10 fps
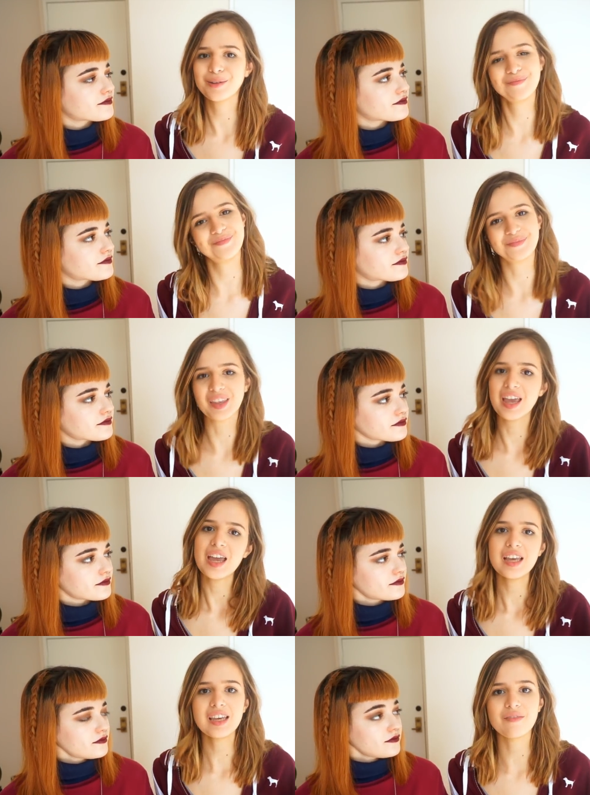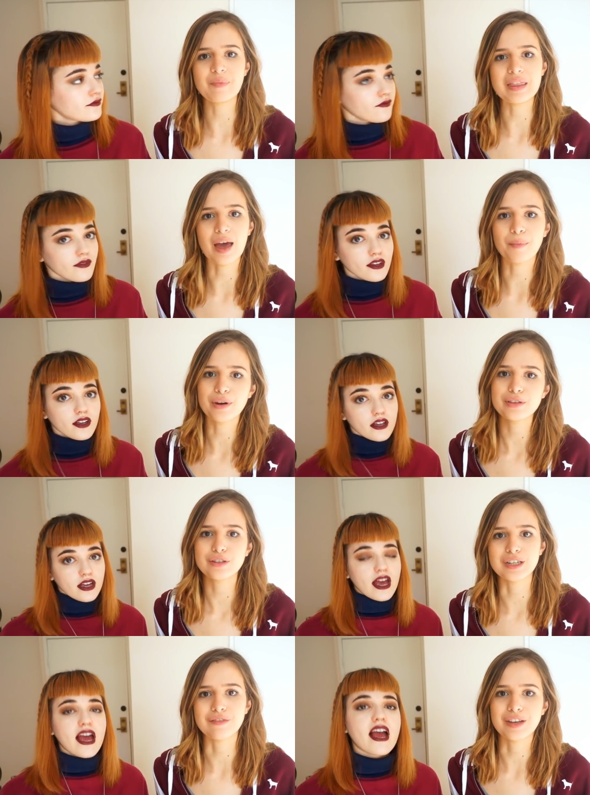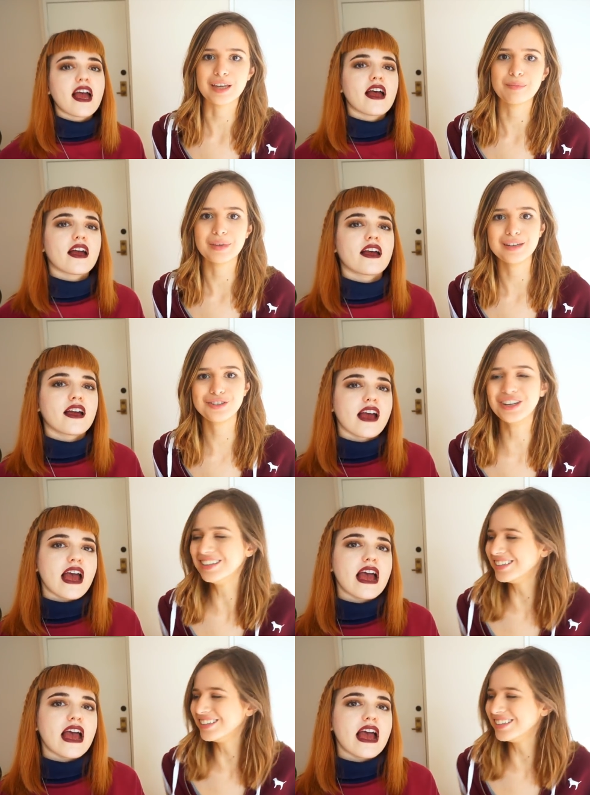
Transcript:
Speaker 1: hmm, give me that birth certificate, bitch.